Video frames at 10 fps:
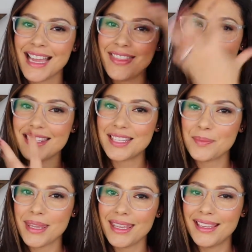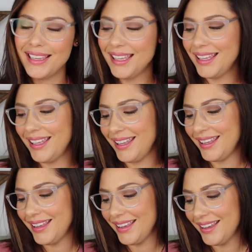And this is me.
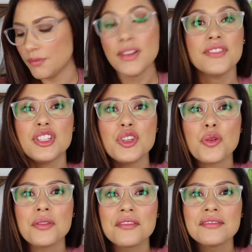fifty-two,